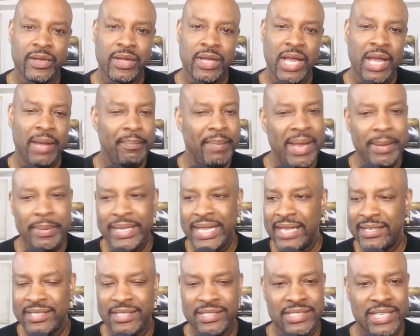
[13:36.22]
And maybe
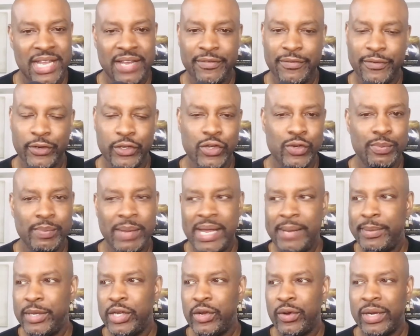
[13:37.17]
that's the same for you.
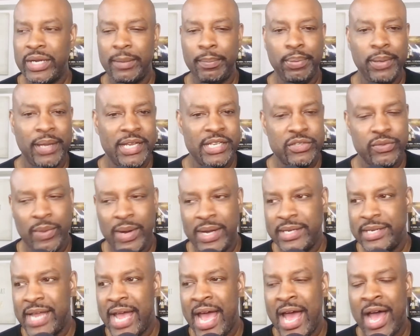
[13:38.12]
Maybe you're in a place right
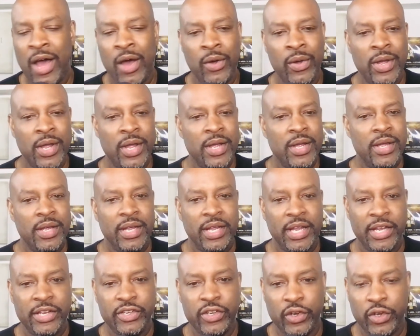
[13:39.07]
now
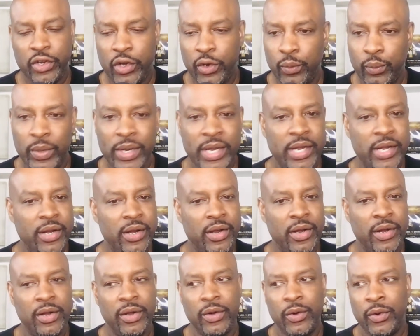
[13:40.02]
in your
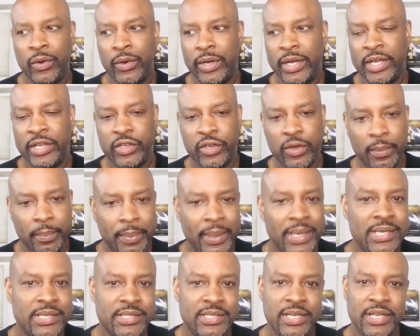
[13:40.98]
career or in your
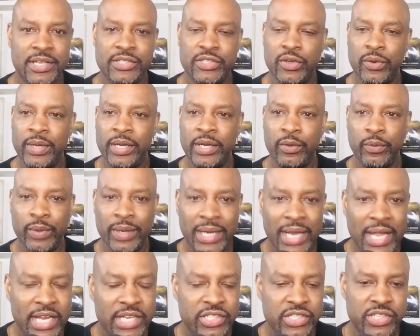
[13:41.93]
business or in a
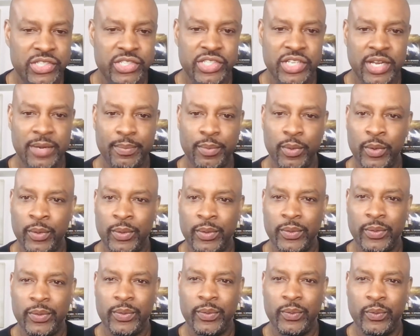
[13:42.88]
relationship or
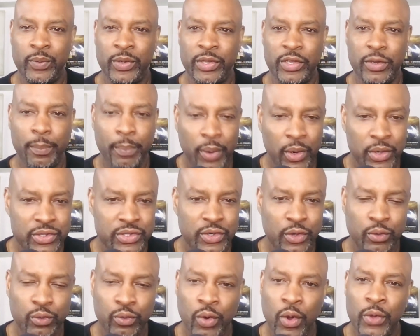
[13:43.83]
with your
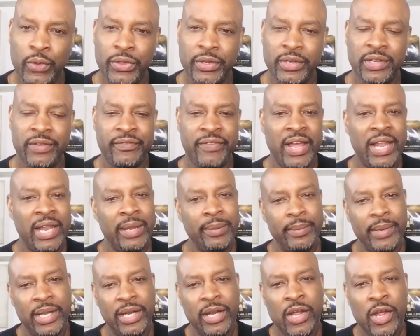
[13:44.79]
personal growth and
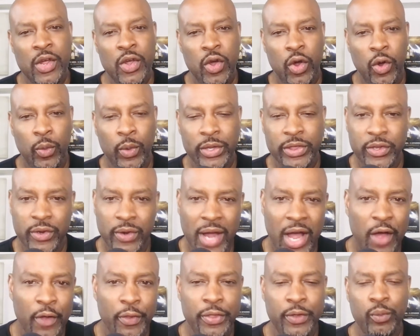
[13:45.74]
development or with your
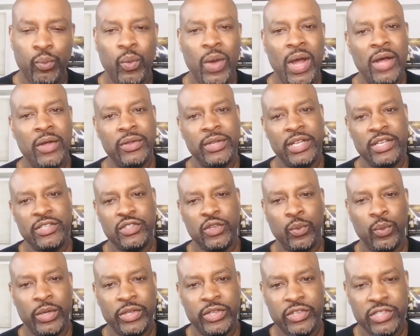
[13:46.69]
health and wellness or
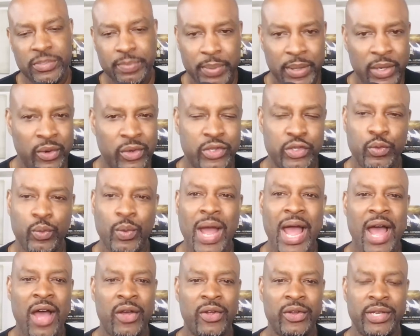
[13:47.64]
with your
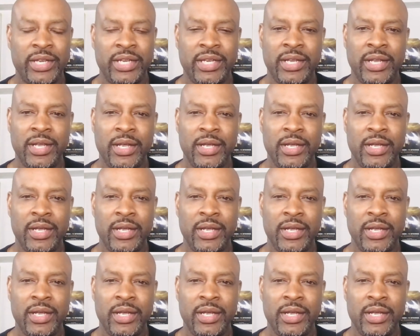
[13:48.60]
spirituality